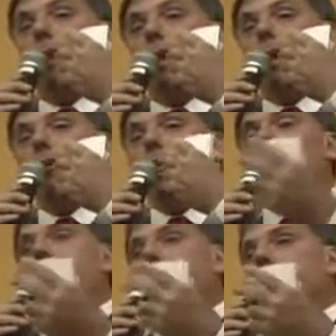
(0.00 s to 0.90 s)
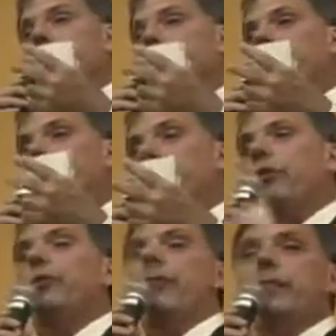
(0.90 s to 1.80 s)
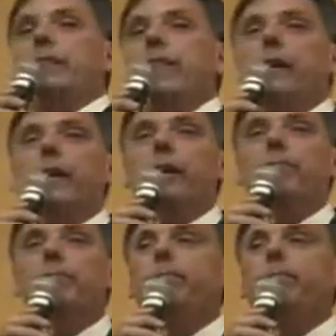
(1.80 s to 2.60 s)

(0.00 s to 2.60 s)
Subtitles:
a new representative can do for this area.